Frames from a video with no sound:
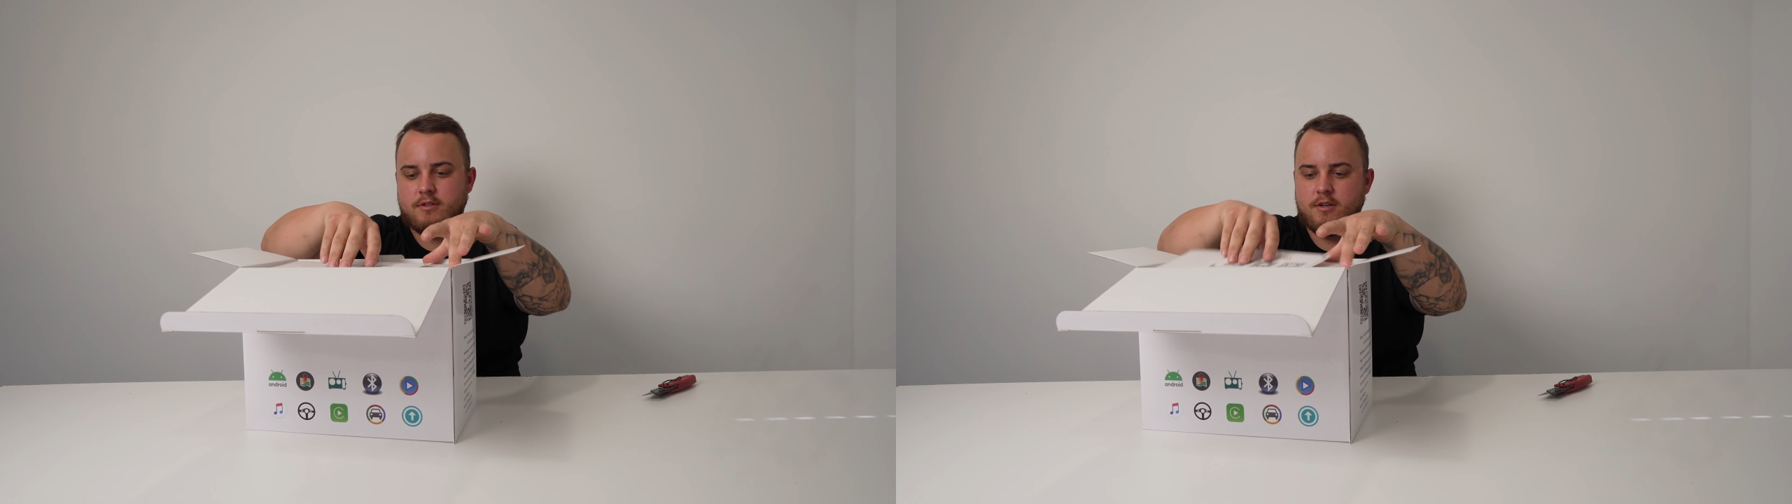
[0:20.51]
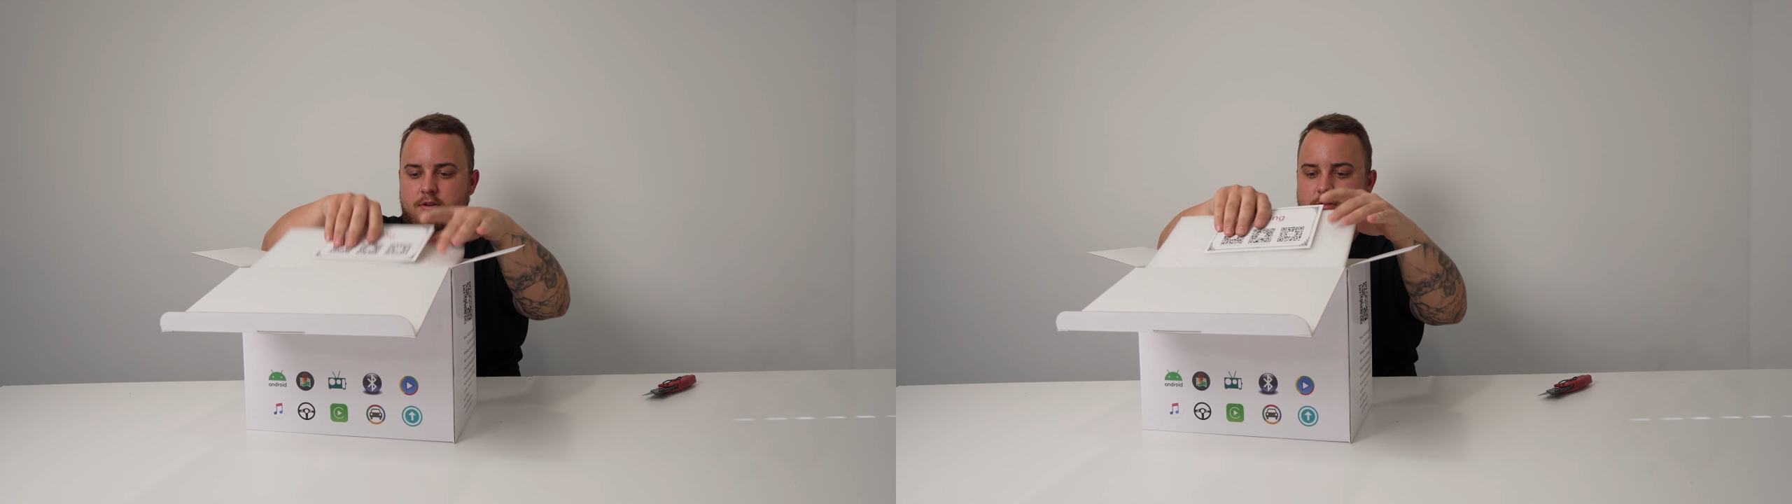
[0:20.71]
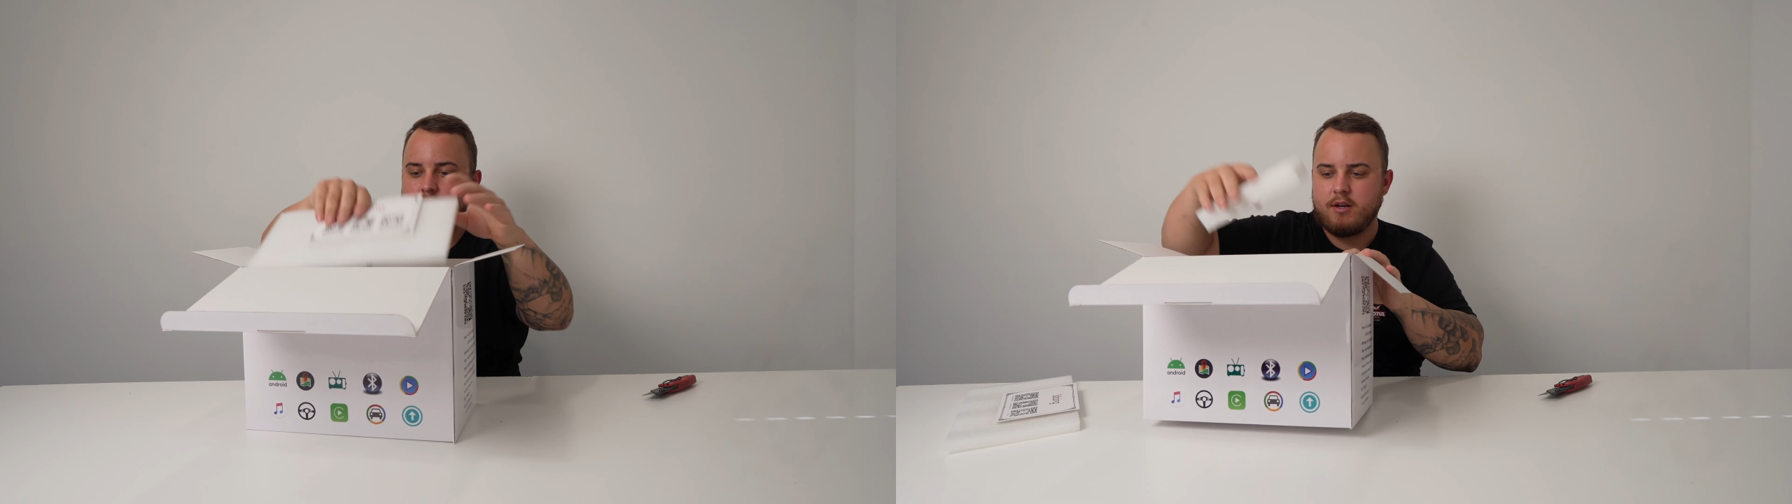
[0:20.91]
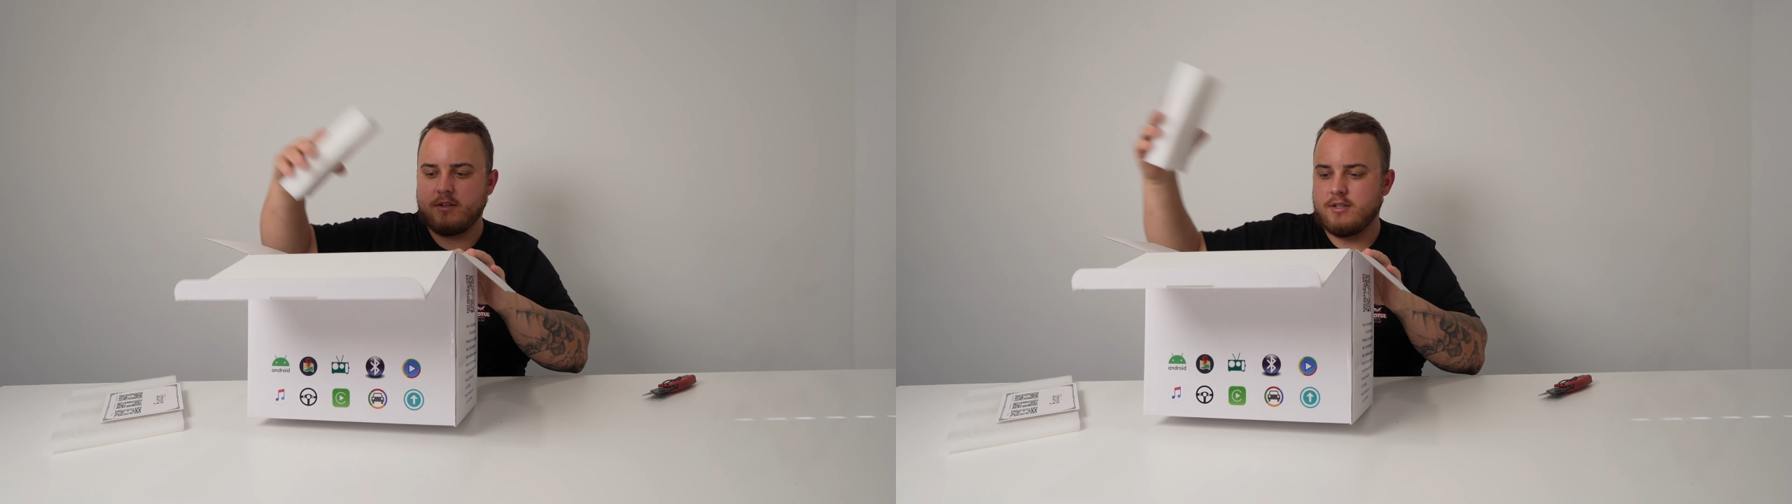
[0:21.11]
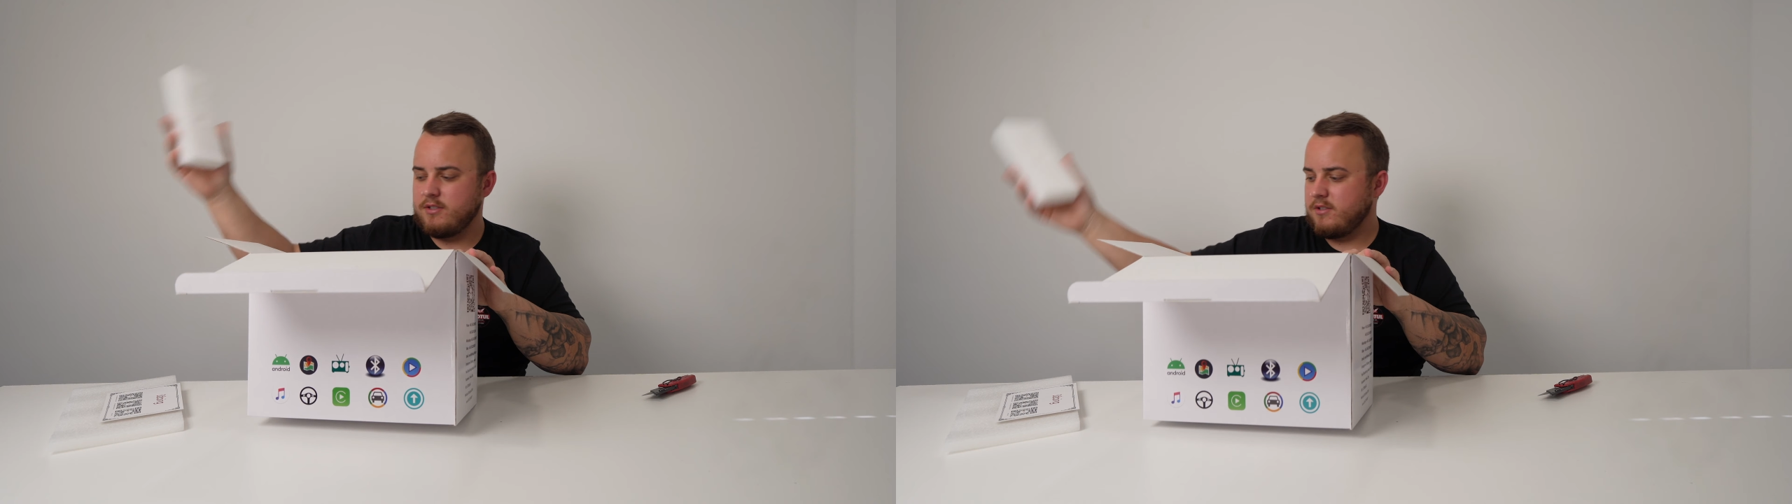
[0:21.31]
So I
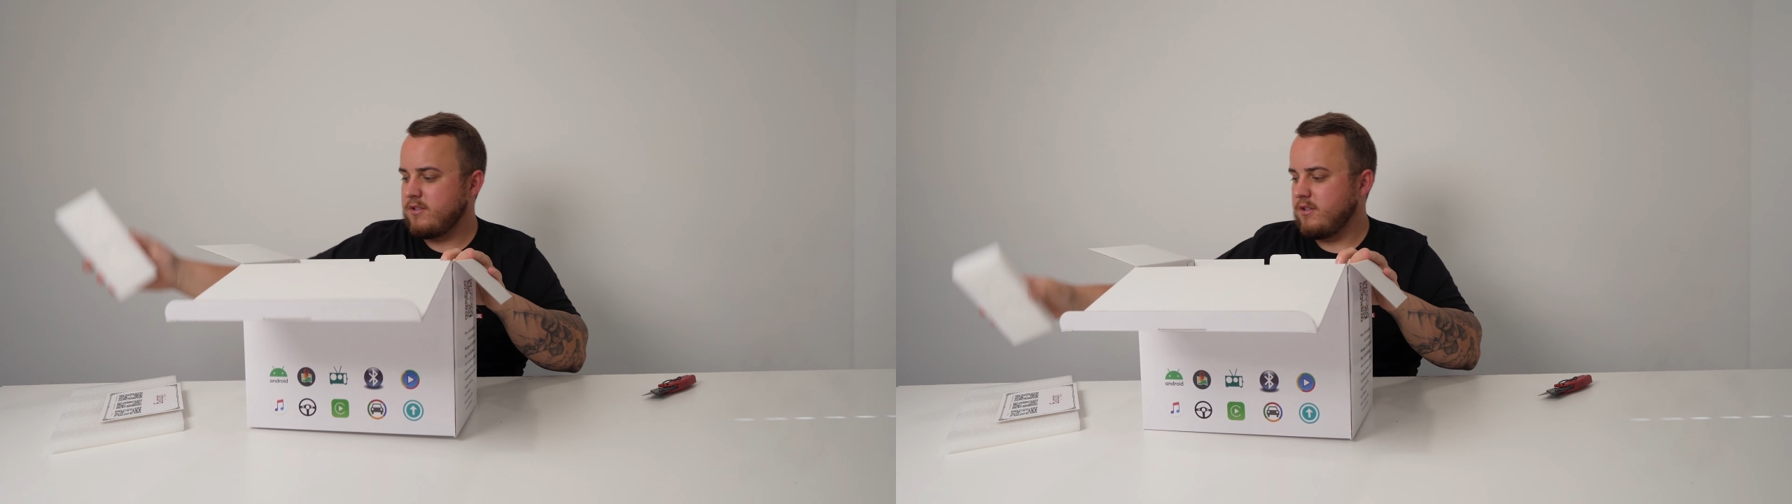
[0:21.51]
guess that's just